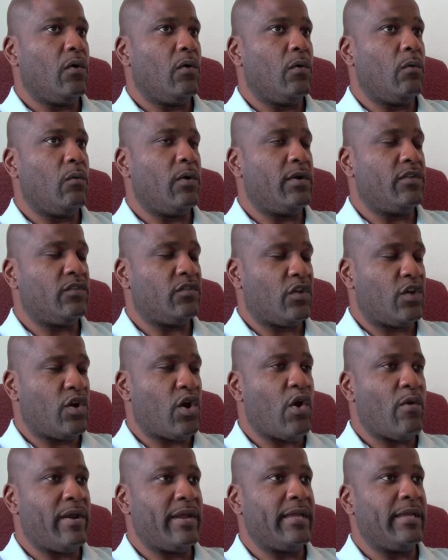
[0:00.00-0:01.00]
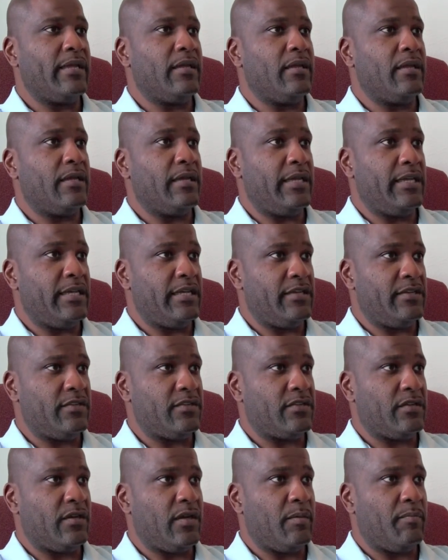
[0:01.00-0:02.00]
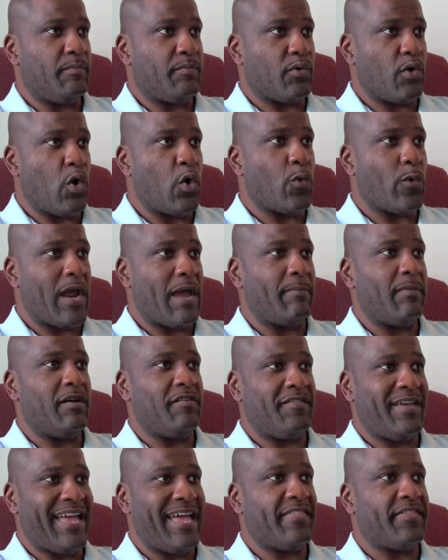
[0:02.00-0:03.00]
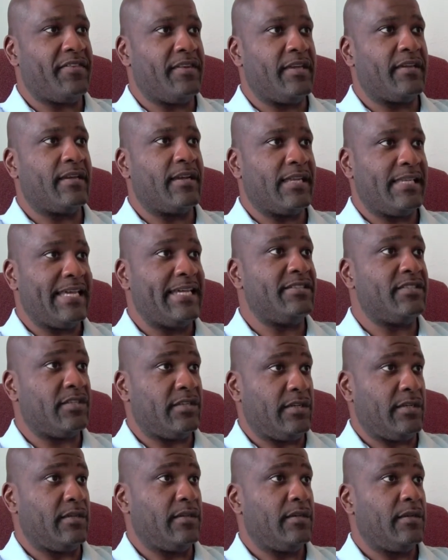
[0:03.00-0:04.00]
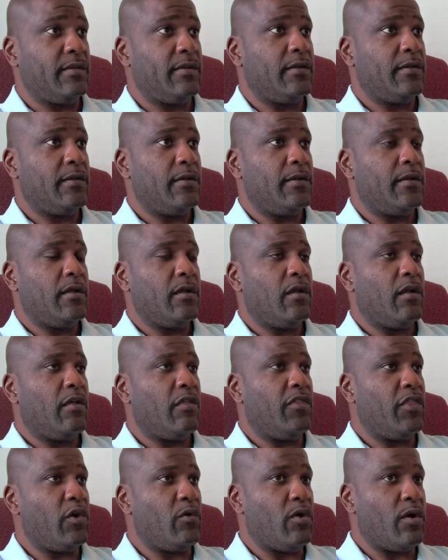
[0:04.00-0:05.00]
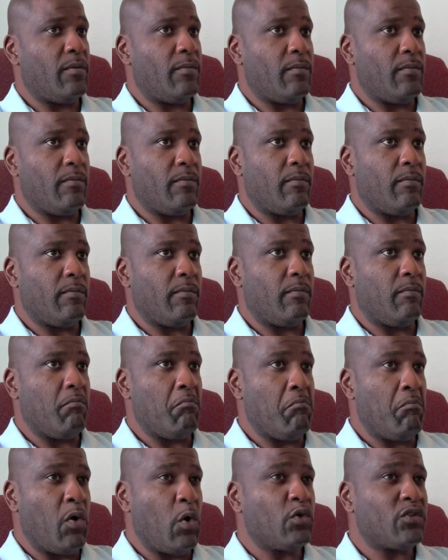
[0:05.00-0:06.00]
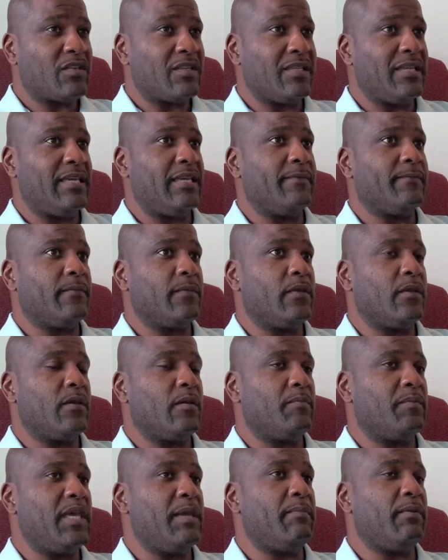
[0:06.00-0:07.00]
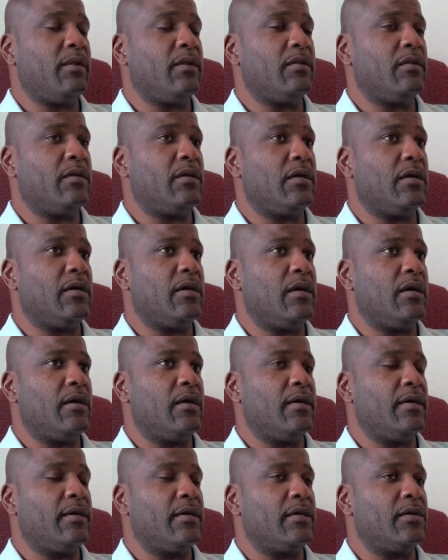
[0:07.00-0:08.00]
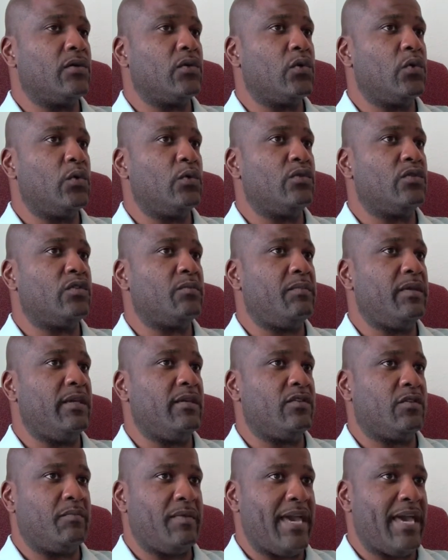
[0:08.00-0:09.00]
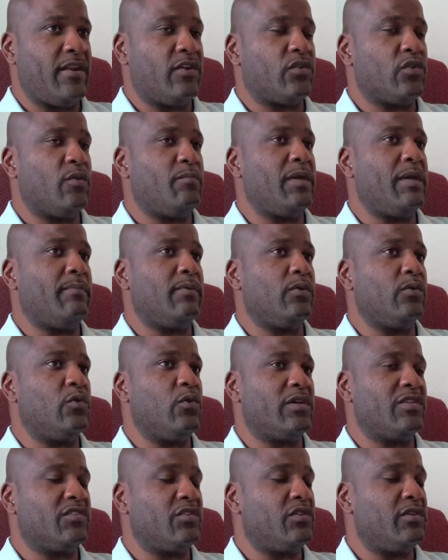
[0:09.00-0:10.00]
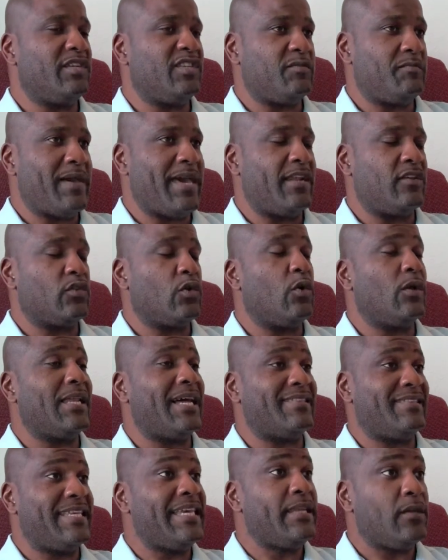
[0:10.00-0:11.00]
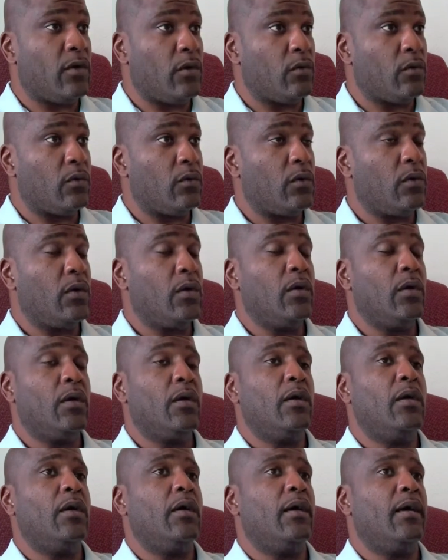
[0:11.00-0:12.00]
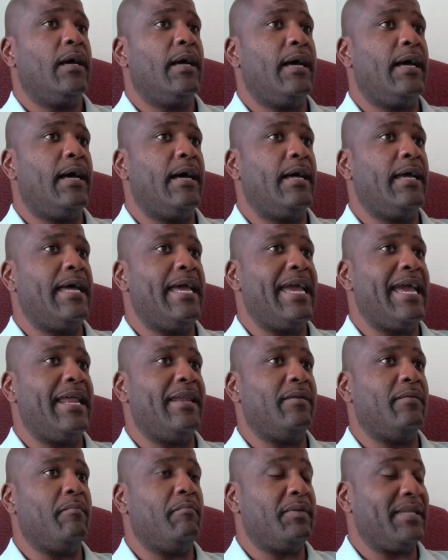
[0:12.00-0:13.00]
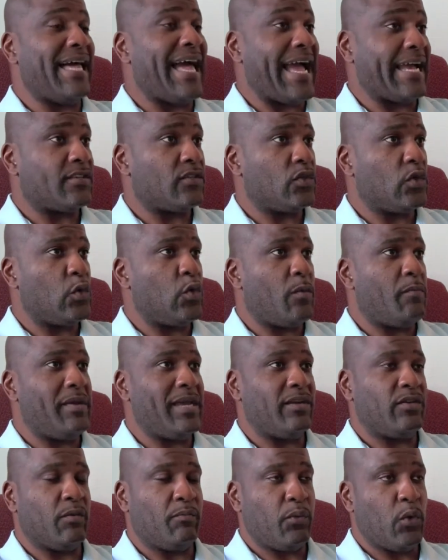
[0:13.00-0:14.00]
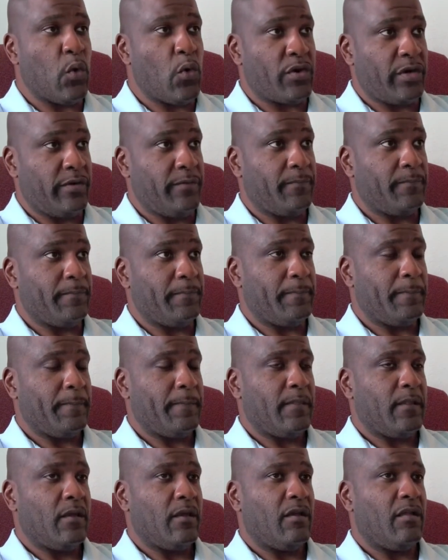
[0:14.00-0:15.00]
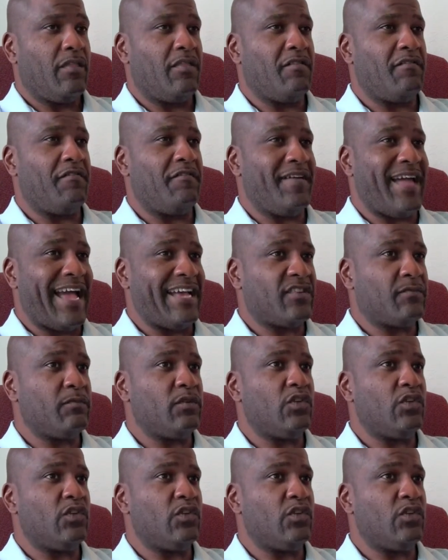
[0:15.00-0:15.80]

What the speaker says: what is occurring is a program of ethnic cleansing. There are mostly people who speak Spanish or people who are considered Hispanics or Latino and blacks who are being deported. The vast